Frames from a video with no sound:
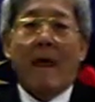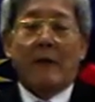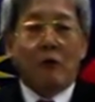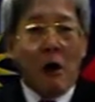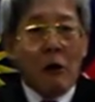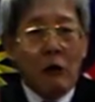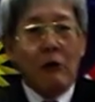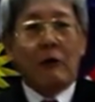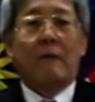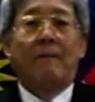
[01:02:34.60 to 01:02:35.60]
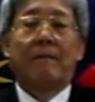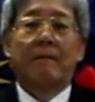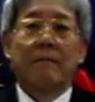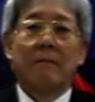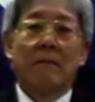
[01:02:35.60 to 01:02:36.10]
To conclude,
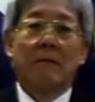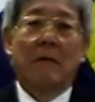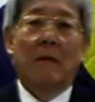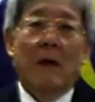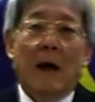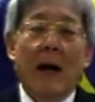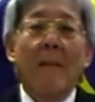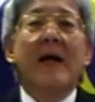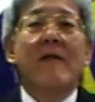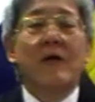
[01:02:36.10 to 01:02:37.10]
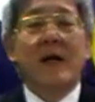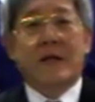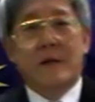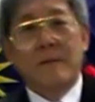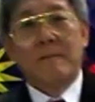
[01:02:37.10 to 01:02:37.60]
let me give you this.